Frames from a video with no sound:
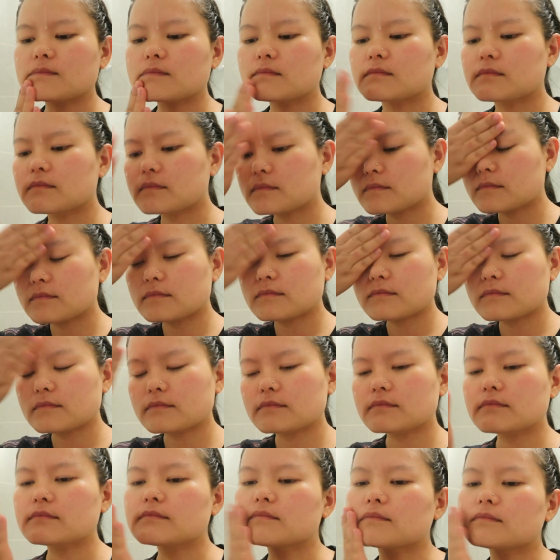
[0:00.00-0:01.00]

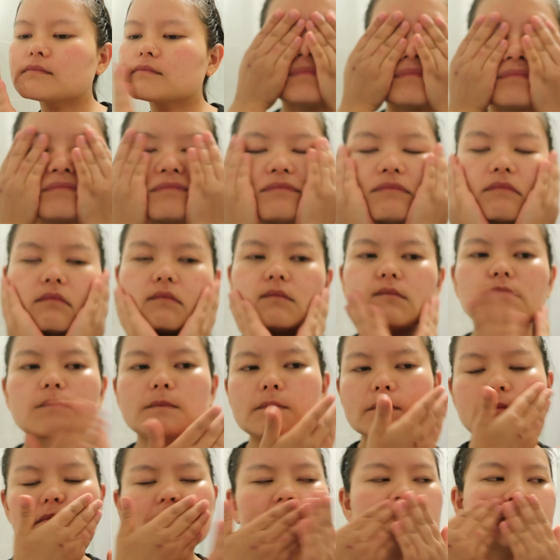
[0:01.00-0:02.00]

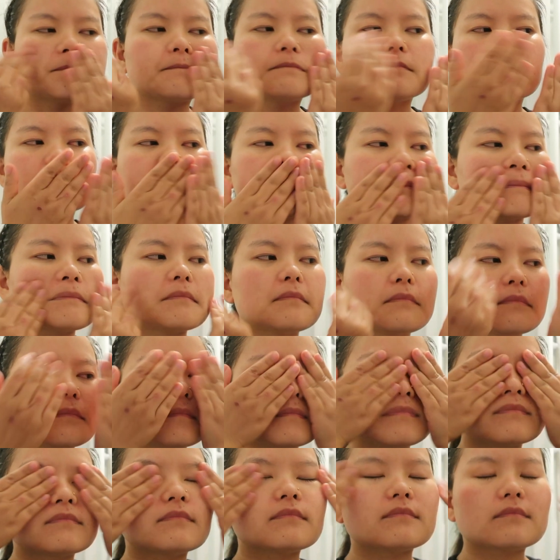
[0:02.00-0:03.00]

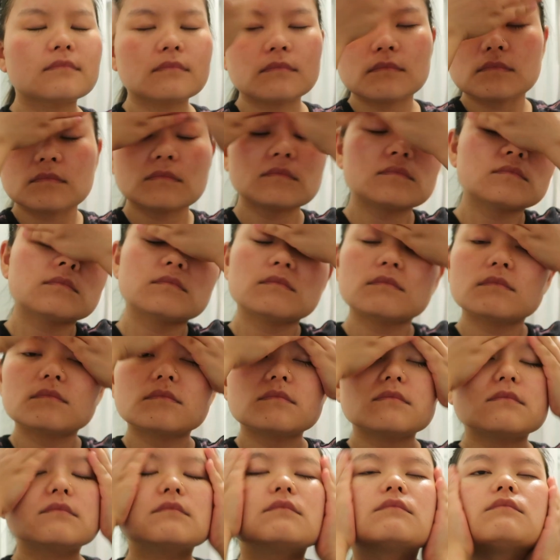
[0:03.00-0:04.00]

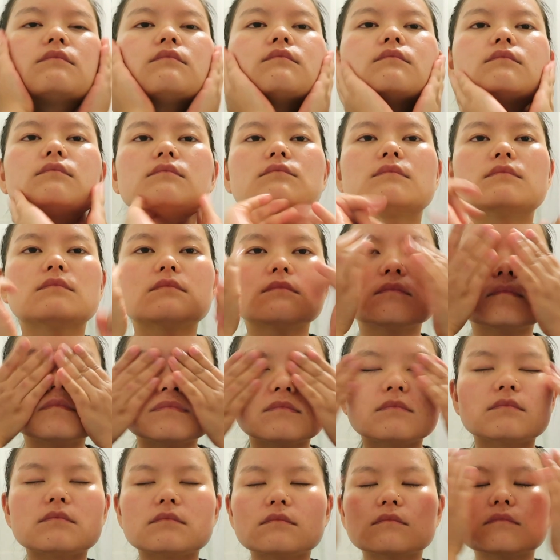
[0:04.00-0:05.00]

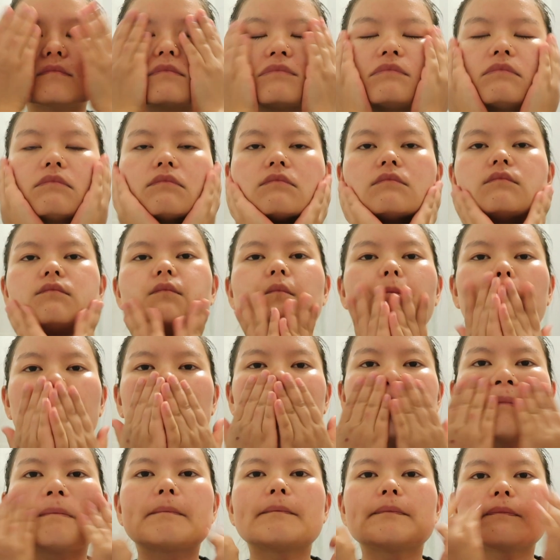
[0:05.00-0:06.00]

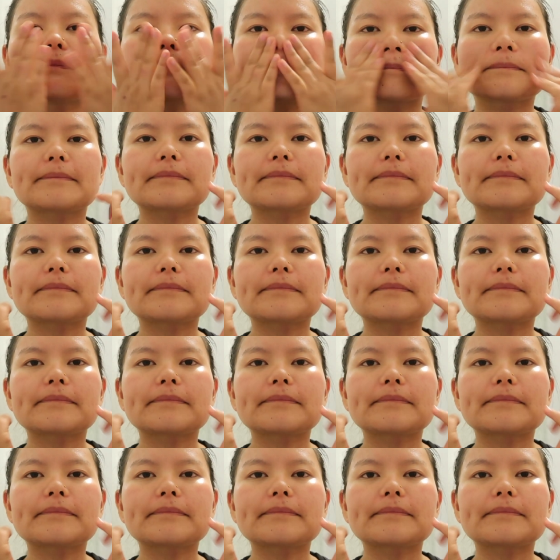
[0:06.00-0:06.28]
(silence)